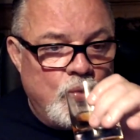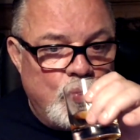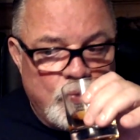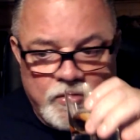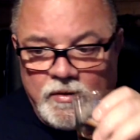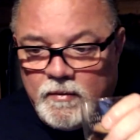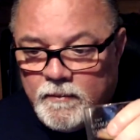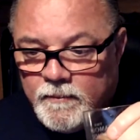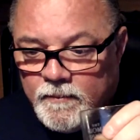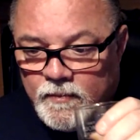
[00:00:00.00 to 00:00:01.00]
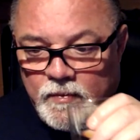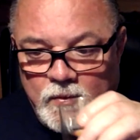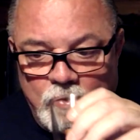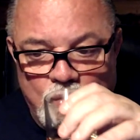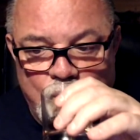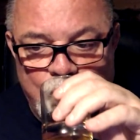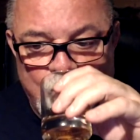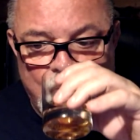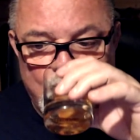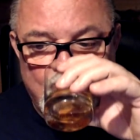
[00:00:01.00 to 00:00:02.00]
Robert Jeffrey, last one,
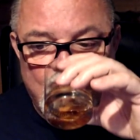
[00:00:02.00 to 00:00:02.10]
come in.